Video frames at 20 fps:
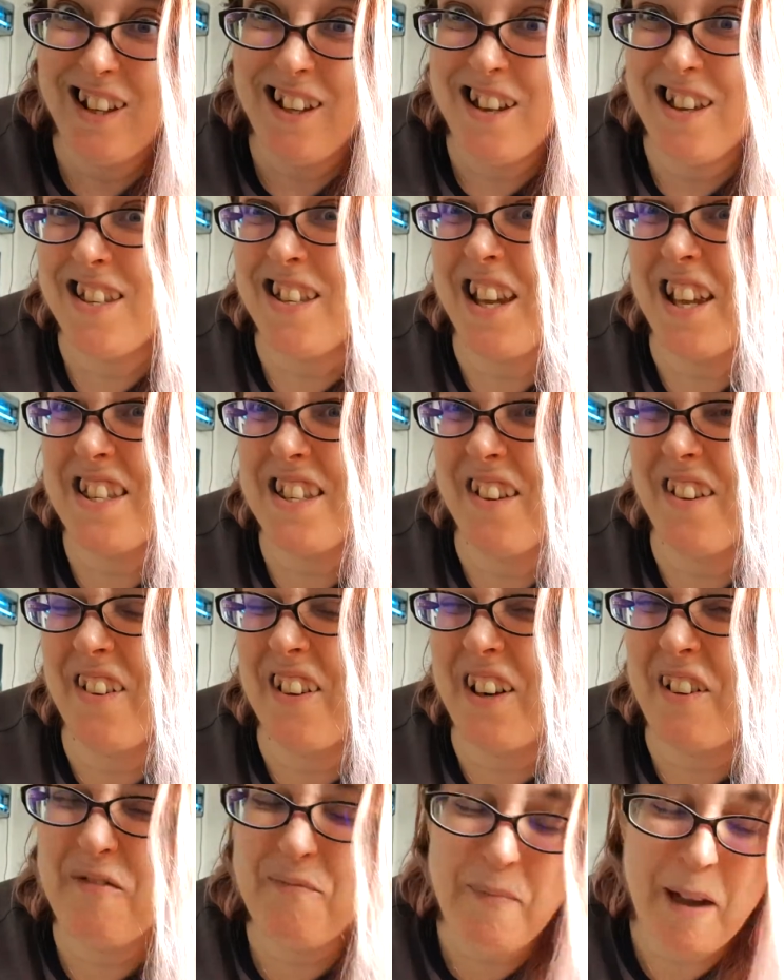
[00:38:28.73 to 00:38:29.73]
So it hasn't got
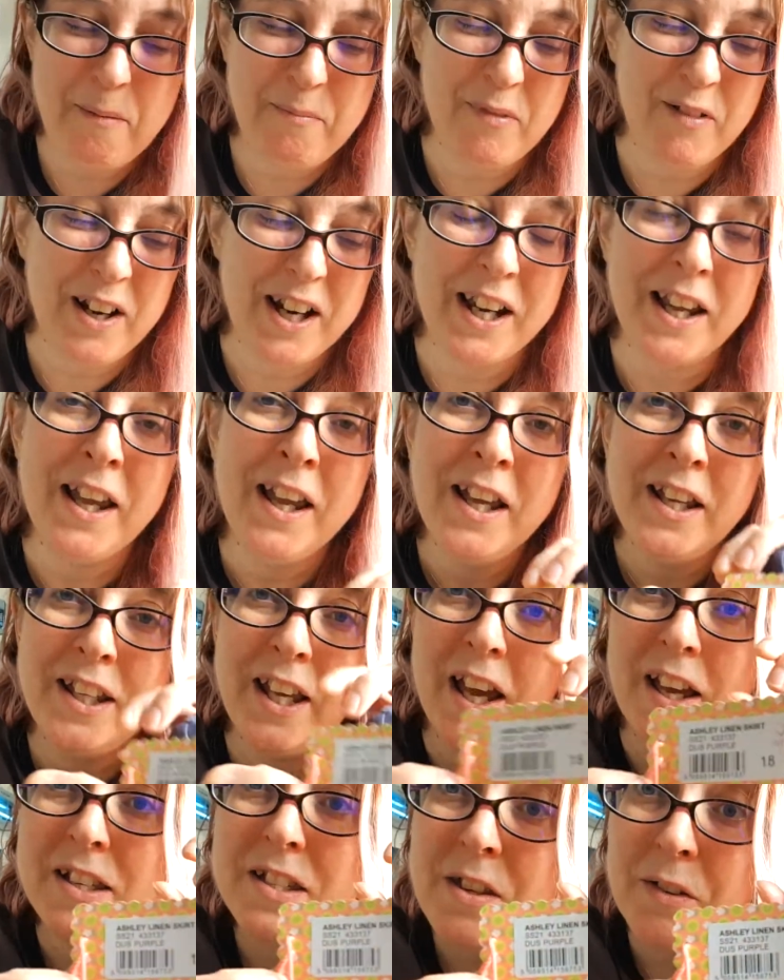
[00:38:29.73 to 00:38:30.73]
enough memory.
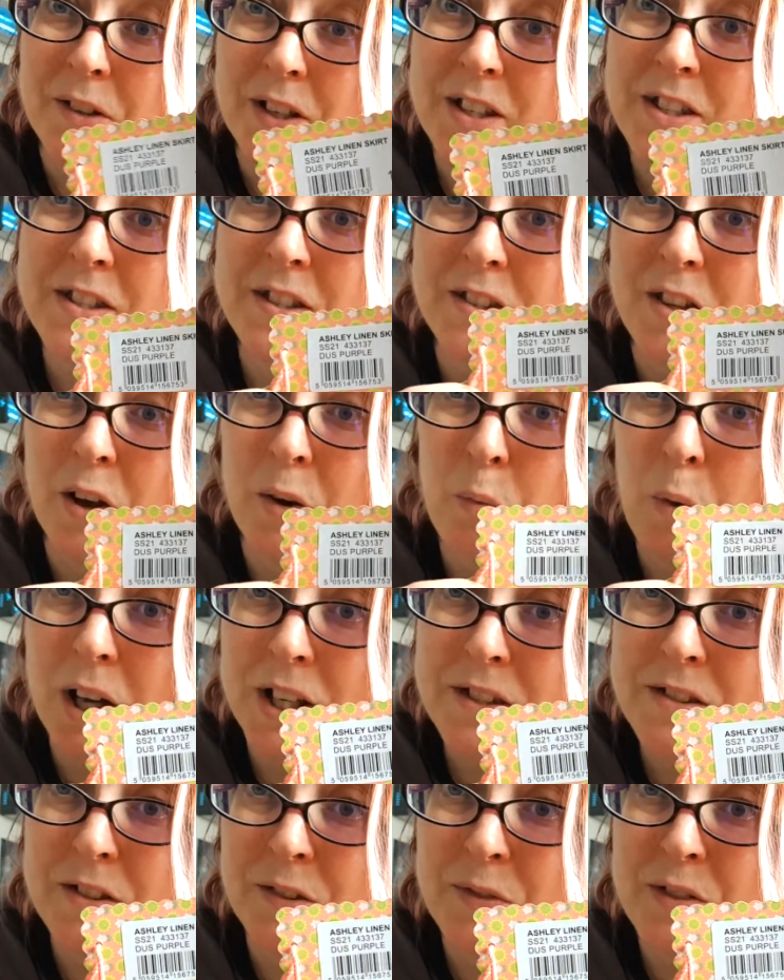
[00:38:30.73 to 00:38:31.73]
Yeah, so it's a
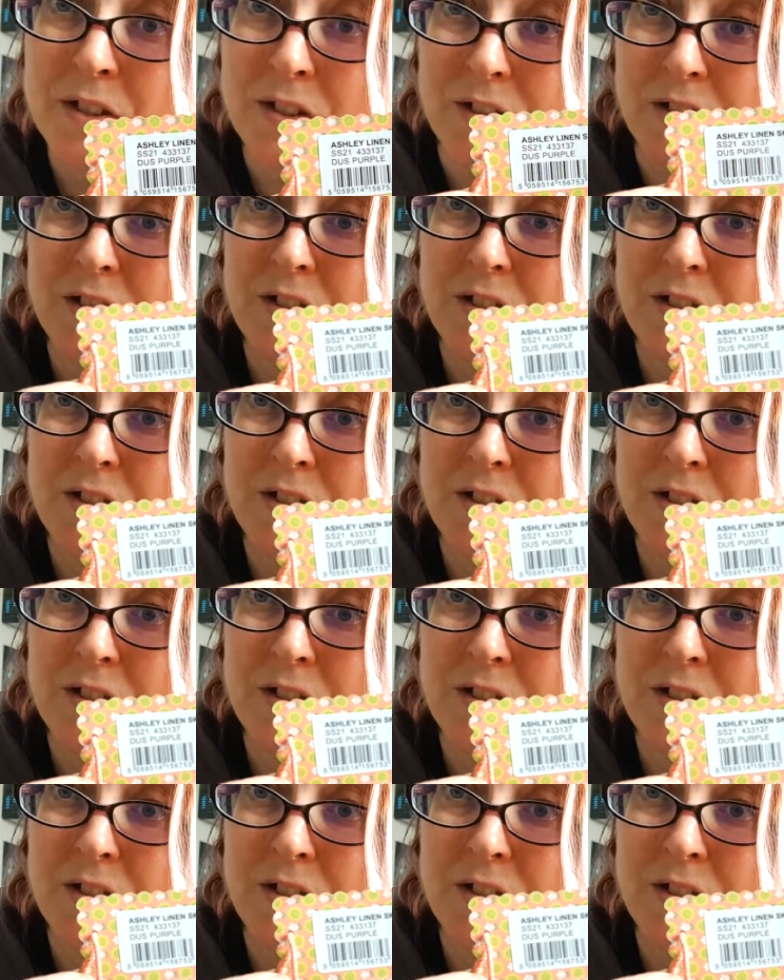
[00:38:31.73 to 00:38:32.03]
white stuff